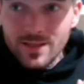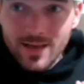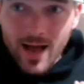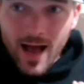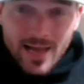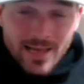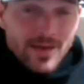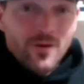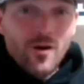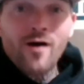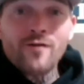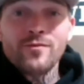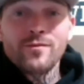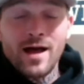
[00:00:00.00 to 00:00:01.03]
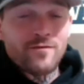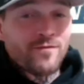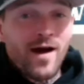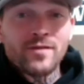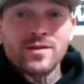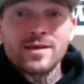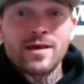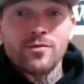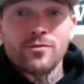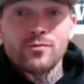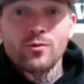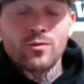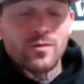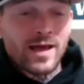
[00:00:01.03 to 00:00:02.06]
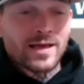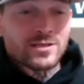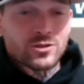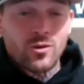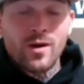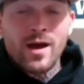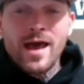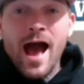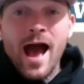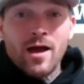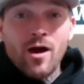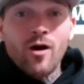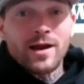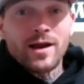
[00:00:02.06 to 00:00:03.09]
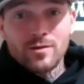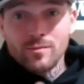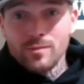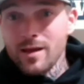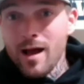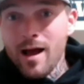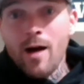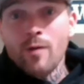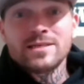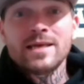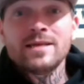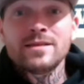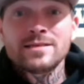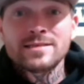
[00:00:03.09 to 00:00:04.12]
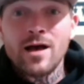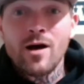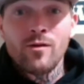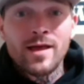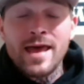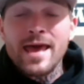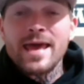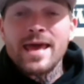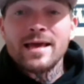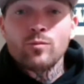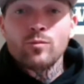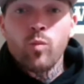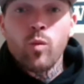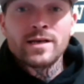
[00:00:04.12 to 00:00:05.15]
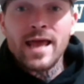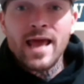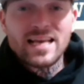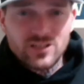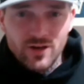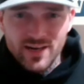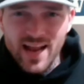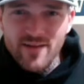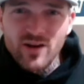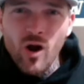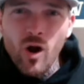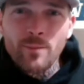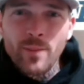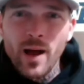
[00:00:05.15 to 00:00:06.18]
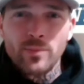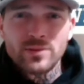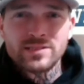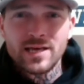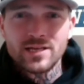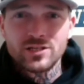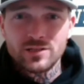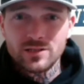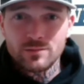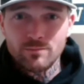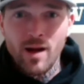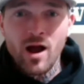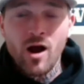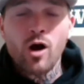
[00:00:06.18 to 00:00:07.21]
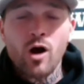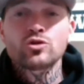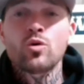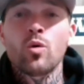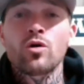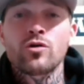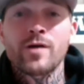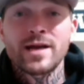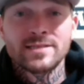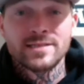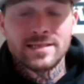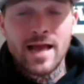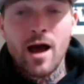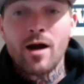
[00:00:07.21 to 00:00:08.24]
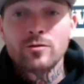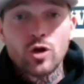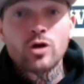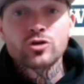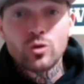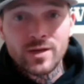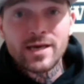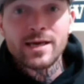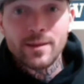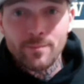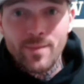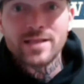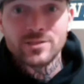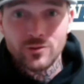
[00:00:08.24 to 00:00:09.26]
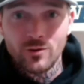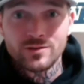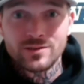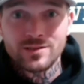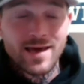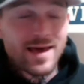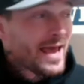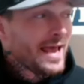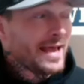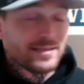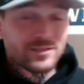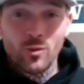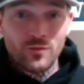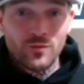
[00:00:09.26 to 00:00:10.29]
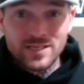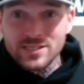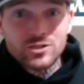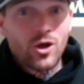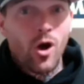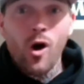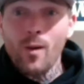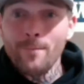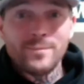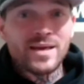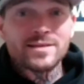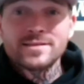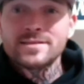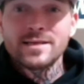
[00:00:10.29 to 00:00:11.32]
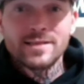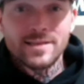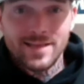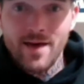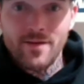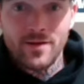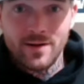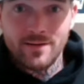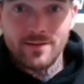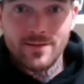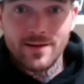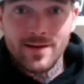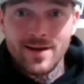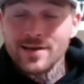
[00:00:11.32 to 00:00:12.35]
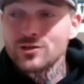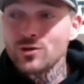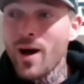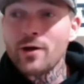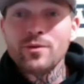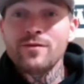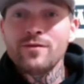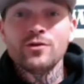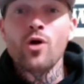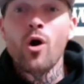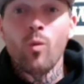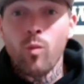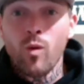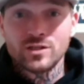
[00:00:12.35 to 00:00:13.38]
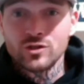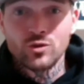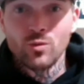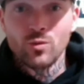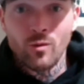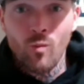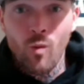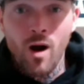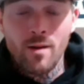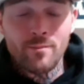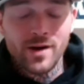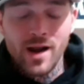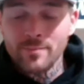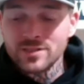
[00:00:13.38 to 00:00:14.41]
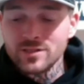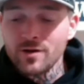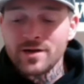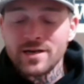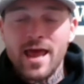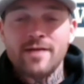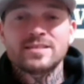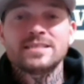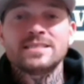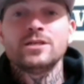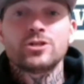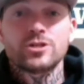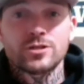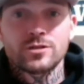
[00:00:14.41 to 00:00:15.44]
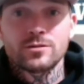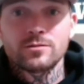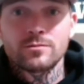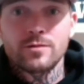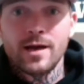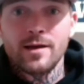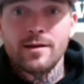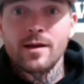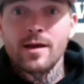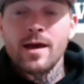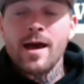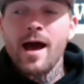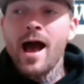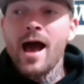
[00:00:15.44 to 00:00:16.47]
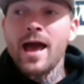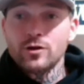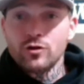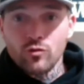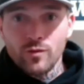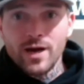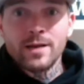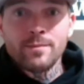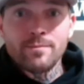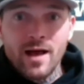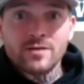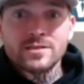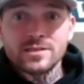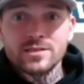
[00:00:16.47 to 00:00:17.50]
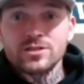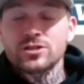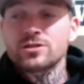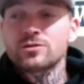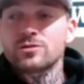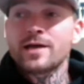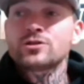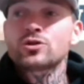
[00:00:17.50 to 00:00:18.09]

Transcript: I get off, I finally get through, all right, I was in the cell, and one day I started having heart palpitations. My heart was going crazy. Now I was also kicking benzos. And so this is all mixed in together. So I don't even know what's doing what, but I'm starting to have seizures, right? I had grand mal seizures, right?